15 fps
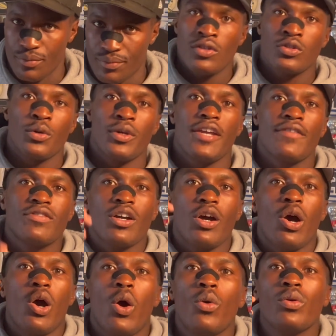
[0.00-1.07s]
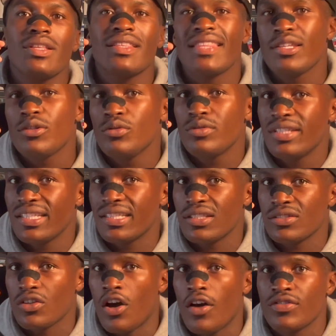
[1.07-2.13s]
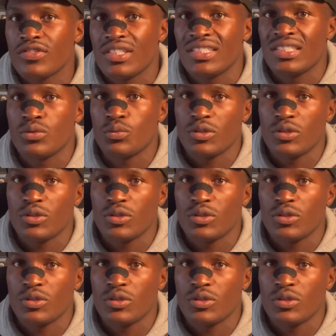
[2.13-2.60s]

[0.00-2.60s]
So if the only thing you did this off season